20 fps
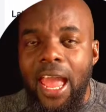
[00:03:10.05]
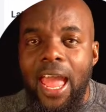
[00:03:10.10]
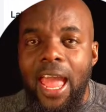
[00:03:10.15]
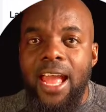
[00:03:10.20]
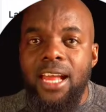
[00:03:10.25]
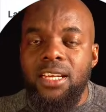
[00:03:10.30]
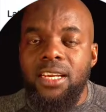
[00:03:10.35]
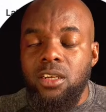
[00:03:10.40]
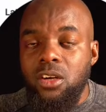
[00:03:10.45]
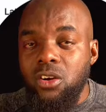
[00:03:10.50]

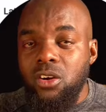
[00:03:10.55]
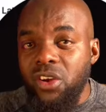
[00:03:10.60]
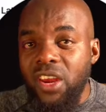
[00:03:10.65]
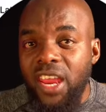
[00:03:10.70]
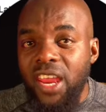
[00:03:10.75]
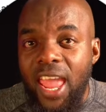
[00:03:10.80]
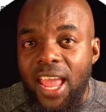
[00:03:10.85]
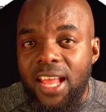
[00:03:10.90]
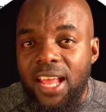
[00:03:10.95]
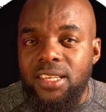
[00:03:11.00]
and
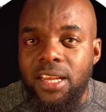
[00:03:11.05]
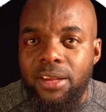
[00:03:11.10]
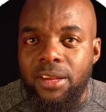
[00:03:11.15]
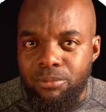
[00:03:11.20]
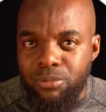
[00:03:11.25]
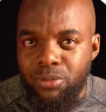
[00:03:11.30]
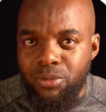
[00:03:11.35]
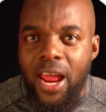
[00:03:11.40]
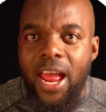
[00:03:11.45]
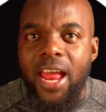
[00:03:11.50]
create a
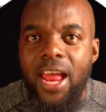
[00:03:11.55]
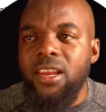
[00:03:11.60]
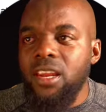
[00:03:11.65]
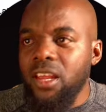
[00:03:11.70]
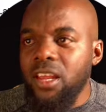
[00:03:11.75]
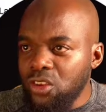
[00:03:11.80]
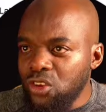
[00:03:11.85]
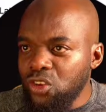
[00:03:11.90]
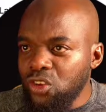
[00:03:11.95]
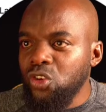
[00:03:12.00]
brand
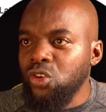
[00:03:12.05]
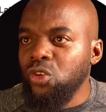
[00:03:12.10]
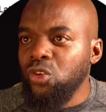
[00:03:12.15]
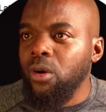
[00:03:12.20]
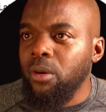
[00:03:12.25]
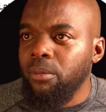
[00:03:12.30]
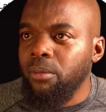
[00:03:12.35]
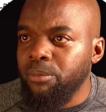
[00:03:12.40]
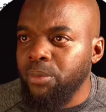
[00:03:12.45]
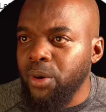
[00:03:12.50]

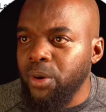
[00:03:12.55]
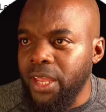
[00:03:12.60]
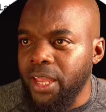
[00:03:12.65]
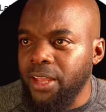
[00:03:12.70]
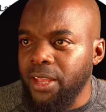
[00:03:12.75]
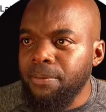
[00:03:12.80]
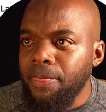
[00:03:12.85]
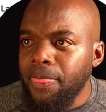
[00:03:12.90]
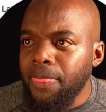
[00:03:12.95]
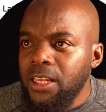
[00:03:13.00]
new booking.